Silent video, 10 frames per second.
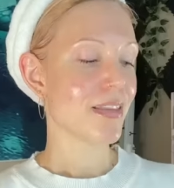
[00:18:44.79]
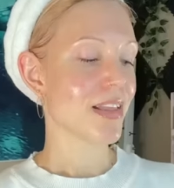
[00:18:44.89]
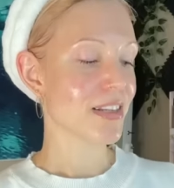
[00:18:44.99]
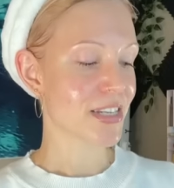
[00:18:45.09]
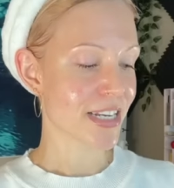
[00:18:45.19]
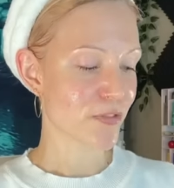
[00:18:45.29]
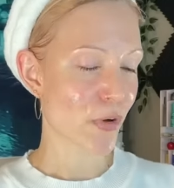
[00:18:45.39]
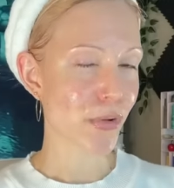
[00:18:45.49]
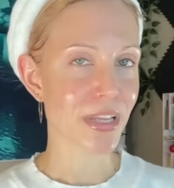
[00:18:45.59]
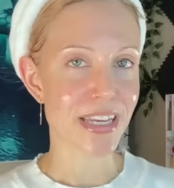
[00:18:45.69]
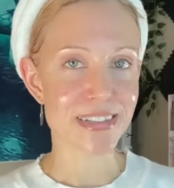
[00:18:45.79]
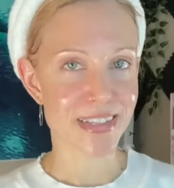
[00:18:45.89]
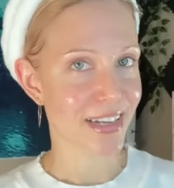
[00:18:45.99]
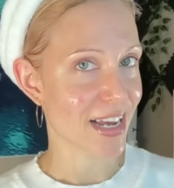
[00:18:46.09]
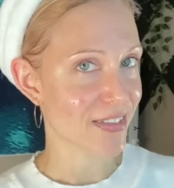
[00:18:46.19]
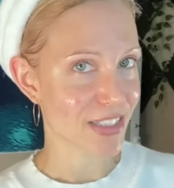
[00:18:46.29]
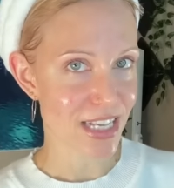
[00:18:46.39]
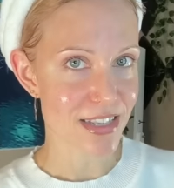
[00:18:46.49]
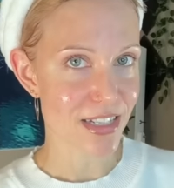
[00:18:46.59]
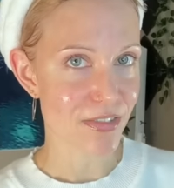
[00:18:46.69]
That's an exfoliant, and I have
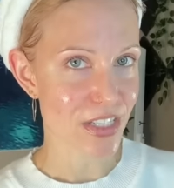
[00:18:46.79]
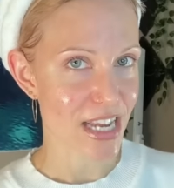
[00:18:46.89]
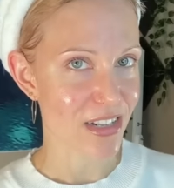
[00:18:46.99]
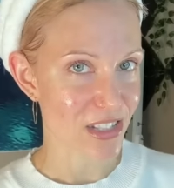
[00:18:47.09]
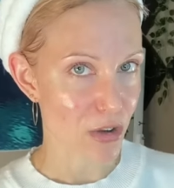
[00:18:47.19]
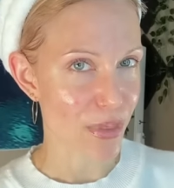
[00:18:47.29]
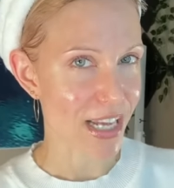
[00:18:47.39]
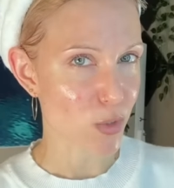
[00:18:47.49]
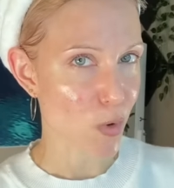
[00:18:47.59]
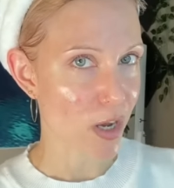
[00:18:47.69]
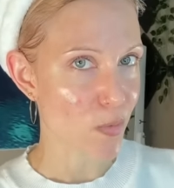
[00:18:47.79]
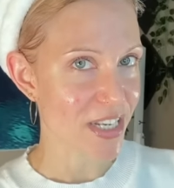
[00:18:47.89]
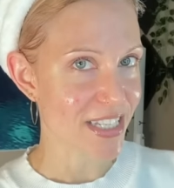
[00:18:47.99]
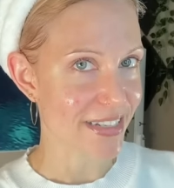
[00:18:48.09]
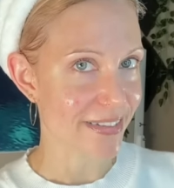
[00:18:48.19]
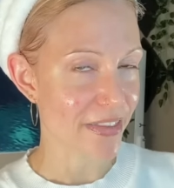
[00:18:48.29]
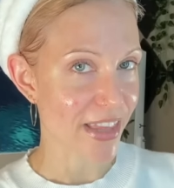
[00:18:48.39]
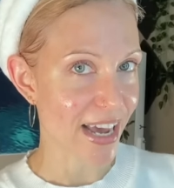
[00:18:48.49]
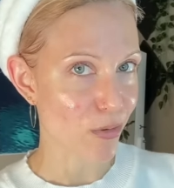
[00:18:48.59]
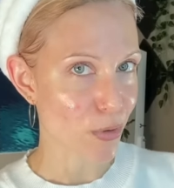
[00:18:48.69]
sensitive skin, so that's why I went in
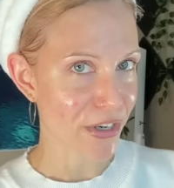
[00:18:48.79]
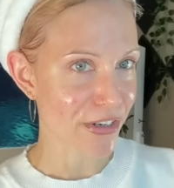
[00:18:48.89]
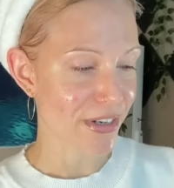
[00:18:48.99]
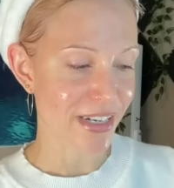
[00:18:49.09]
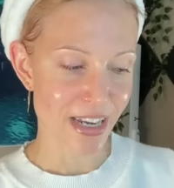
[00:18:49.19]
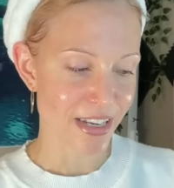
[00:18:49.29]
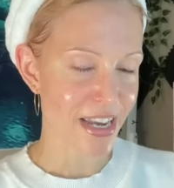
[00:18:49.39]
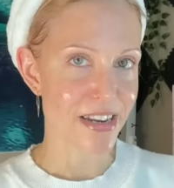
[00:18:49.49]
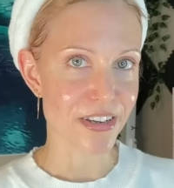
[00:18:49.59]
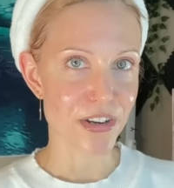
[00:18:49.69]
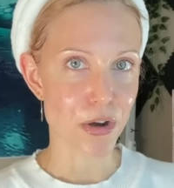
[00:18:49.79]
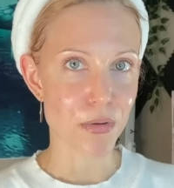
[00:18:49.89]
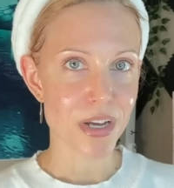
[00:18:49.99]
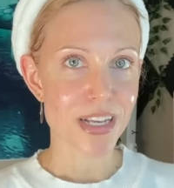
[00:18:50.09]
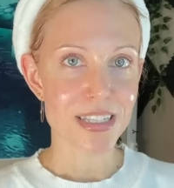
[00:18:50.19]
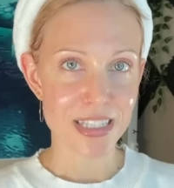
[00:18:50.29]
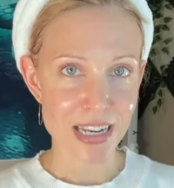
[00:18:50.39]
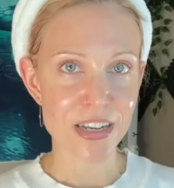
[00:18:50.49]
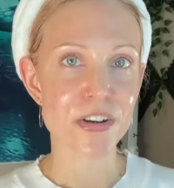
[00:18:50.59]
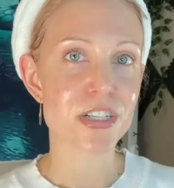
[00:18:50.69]
that order. Again, you know,
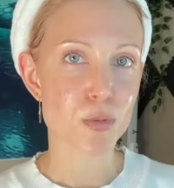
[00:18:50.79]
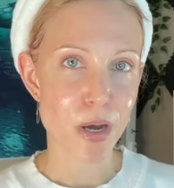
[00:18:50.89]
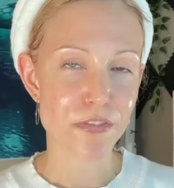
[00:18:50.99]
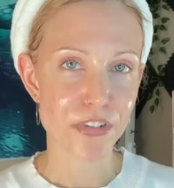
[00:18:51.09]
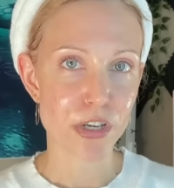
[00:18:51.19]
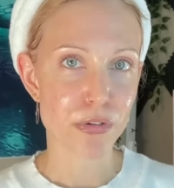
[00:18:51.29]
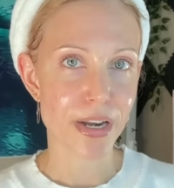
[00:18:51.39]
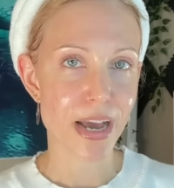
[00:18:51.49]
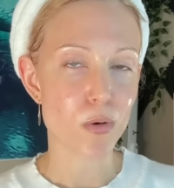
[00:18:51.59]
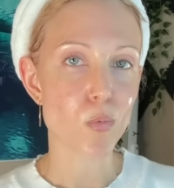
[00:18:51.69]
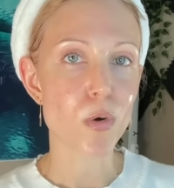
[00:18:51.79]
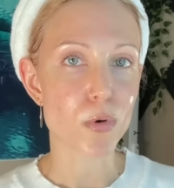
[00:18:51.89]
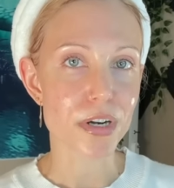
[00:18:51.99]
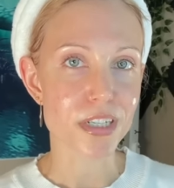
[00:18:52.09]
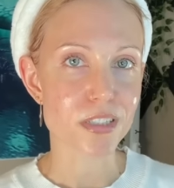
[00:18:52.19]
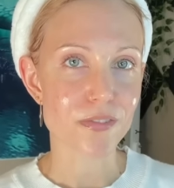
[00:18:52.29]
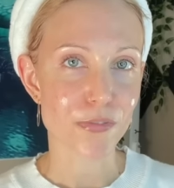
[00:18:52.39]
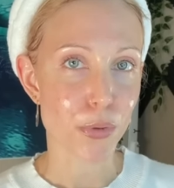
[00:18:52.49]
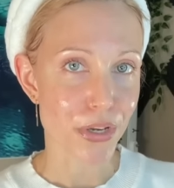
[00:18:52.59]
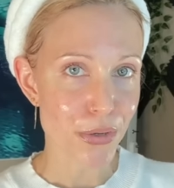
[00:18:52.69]
skincare is about figuring out what works
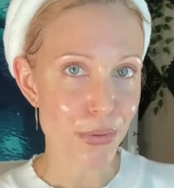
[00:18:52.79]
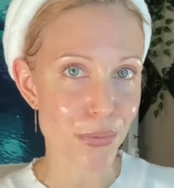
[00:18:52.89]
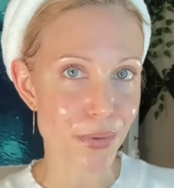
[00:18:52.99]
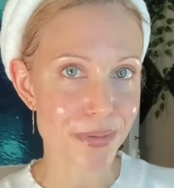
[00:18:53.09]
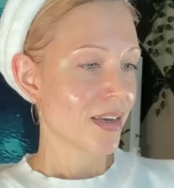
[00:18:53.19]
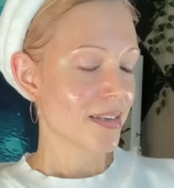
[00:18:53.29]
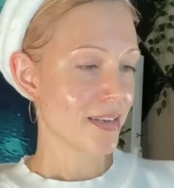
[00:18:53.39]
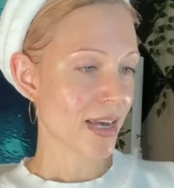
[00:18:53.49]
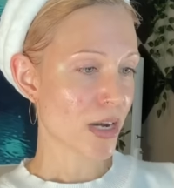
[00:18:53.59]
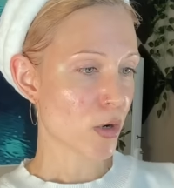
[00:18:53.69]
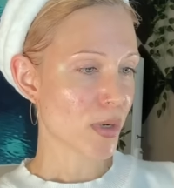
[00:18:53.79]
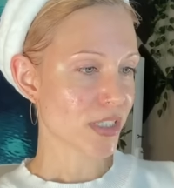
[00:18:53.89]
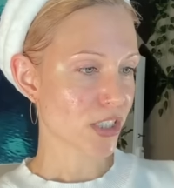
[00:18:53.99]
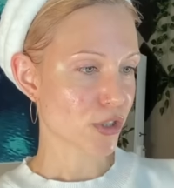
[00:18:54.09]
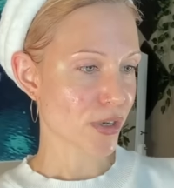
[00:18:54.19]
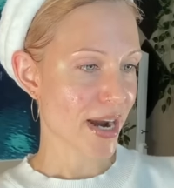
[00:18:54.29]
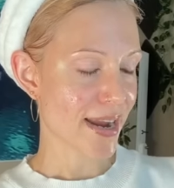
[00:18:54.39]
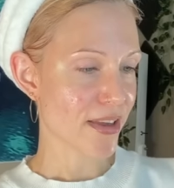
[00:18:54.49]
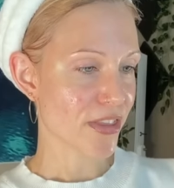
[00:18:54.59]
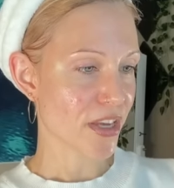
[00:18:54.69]
for you. Now, to
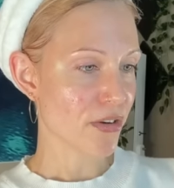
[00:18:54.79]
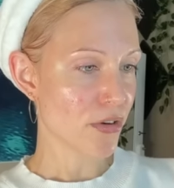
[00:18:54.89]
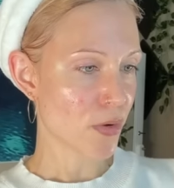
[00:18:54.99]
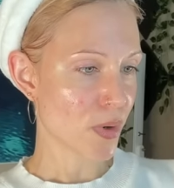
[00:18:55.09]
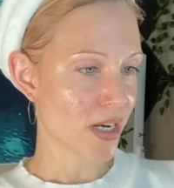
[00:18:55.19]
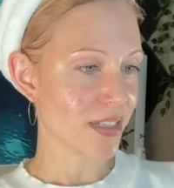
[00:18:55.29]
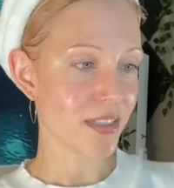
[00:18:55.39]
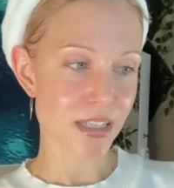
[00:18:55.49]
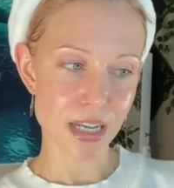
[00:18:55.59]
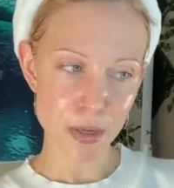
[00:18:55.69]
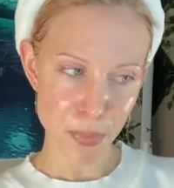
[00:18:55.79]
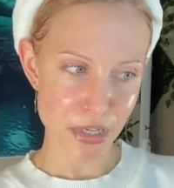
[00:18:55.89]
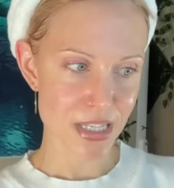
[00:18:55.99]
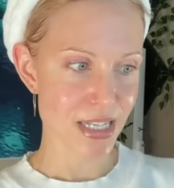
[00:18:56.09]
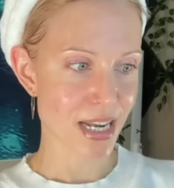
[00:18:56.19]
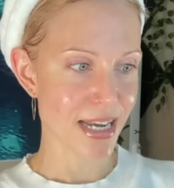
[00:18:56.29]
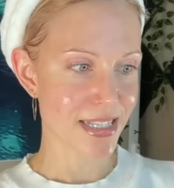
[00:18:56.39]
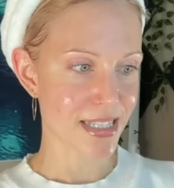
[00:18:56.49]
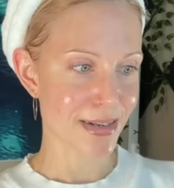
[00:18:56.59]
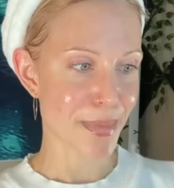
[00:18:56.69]
try the Anua 10%
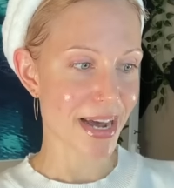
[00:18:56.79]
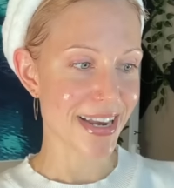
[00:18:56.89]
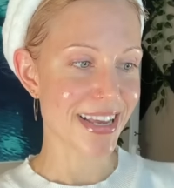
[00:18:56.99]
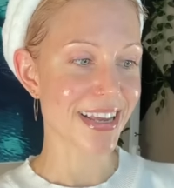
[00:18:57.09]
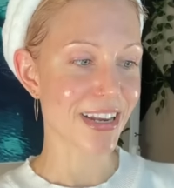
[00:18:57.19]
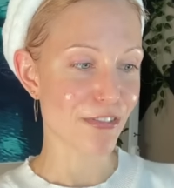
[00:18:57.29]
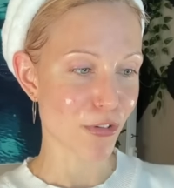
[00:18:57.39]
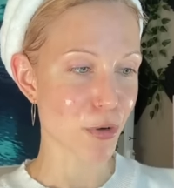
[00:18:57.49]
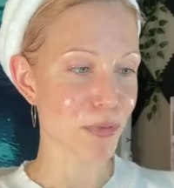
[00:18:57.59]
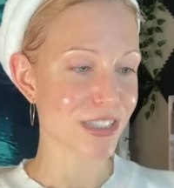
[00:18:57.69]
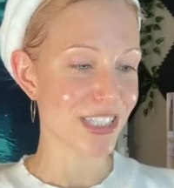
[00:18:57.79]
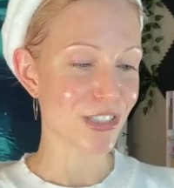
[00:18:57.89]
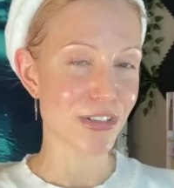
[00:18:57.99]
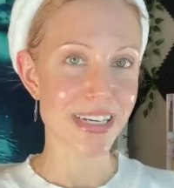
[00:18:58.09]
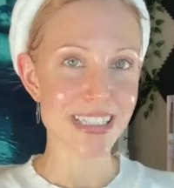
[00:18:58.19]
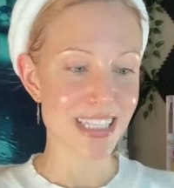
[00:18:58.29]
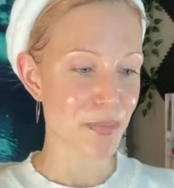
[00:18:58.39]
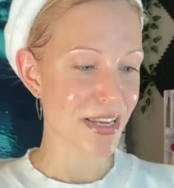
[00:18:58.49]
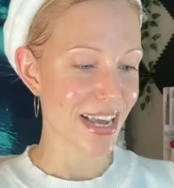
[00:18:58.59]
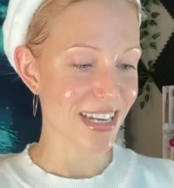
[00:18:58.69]
niacinamide and 4%
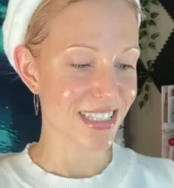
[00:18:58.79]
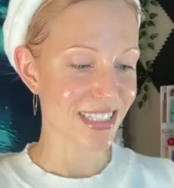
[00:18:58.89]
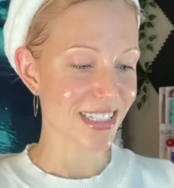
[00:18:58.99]
tranexamic acid.